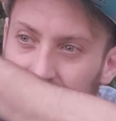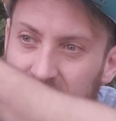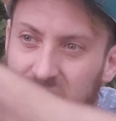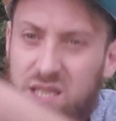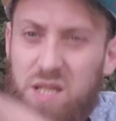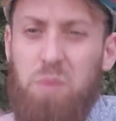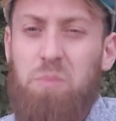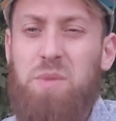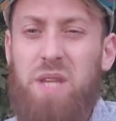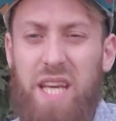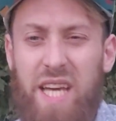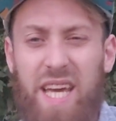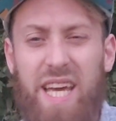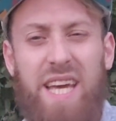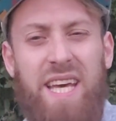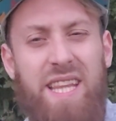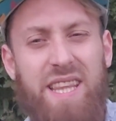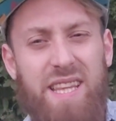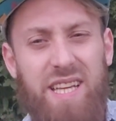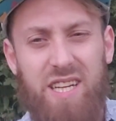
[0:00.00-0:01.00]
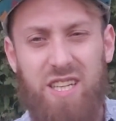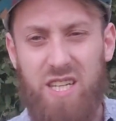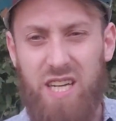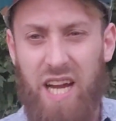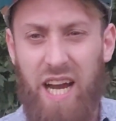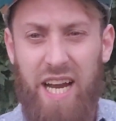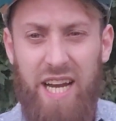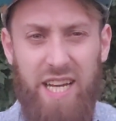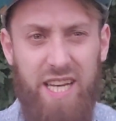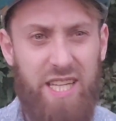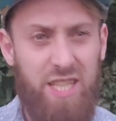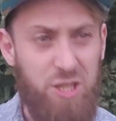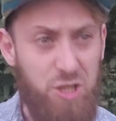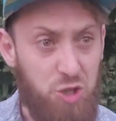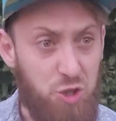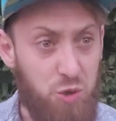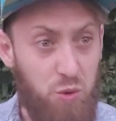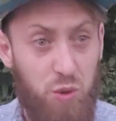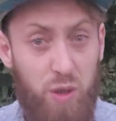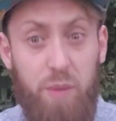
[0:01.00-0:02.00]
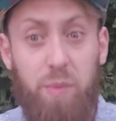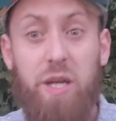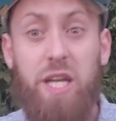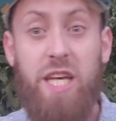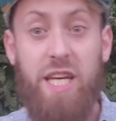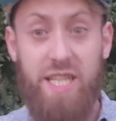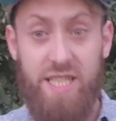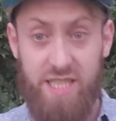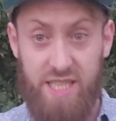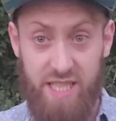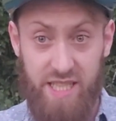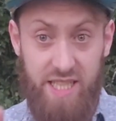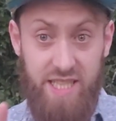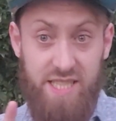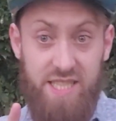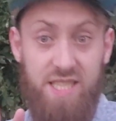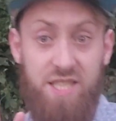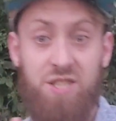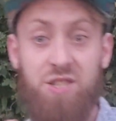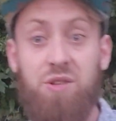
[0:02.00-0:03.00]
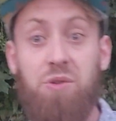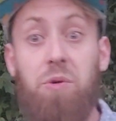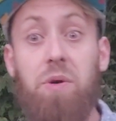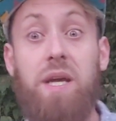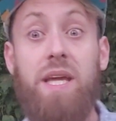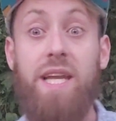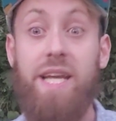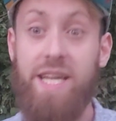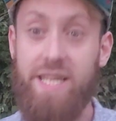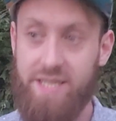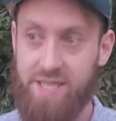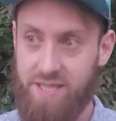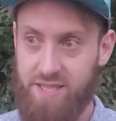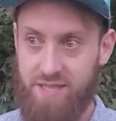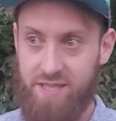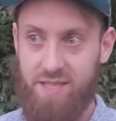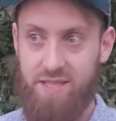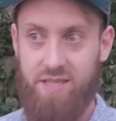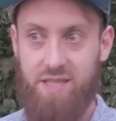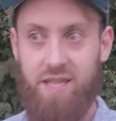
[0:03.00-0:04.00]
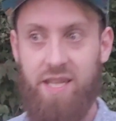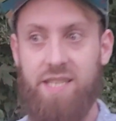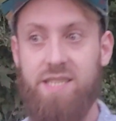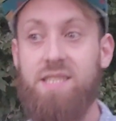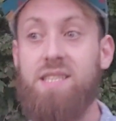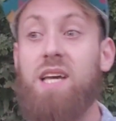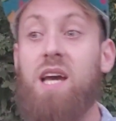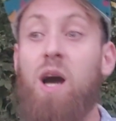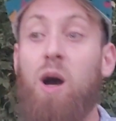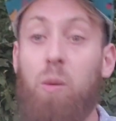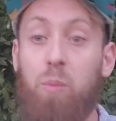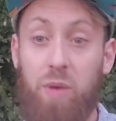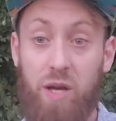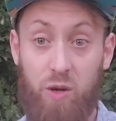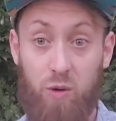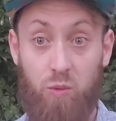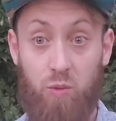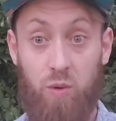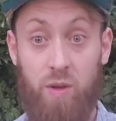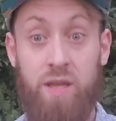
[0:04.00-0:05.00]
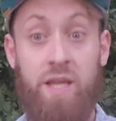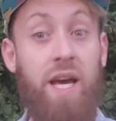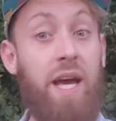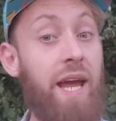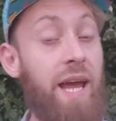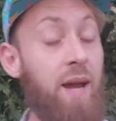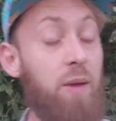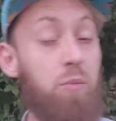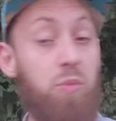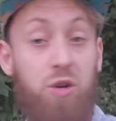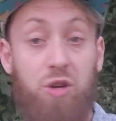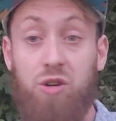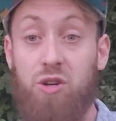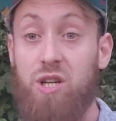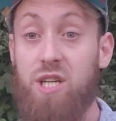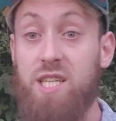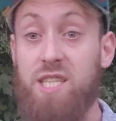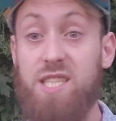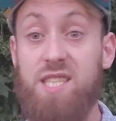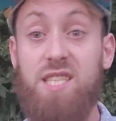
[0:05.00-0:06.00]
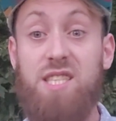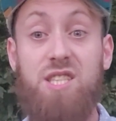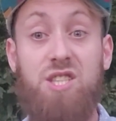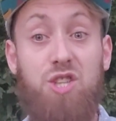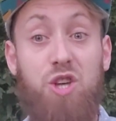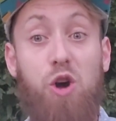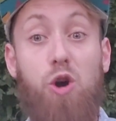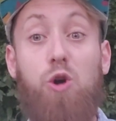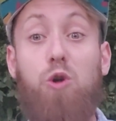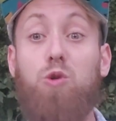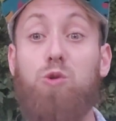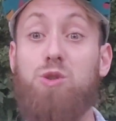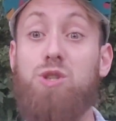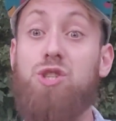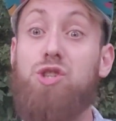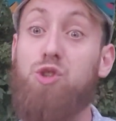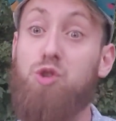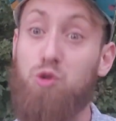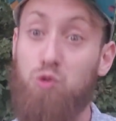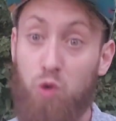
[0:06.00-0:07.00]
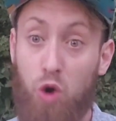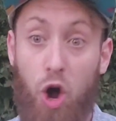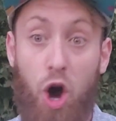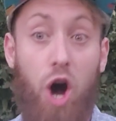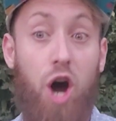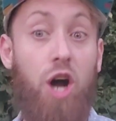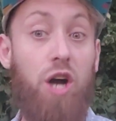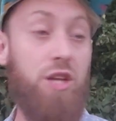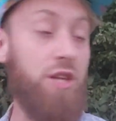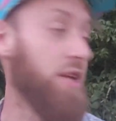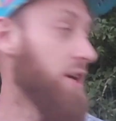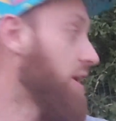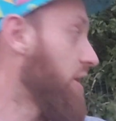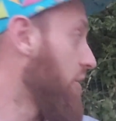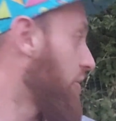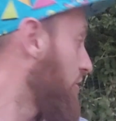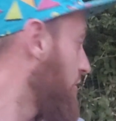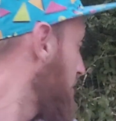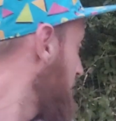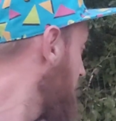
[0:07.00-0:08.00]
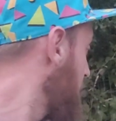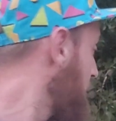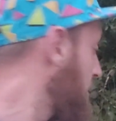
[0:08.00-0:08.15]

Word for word: something in there kind of contributing to this dewiness that's coming. The ambergris is so strong, though.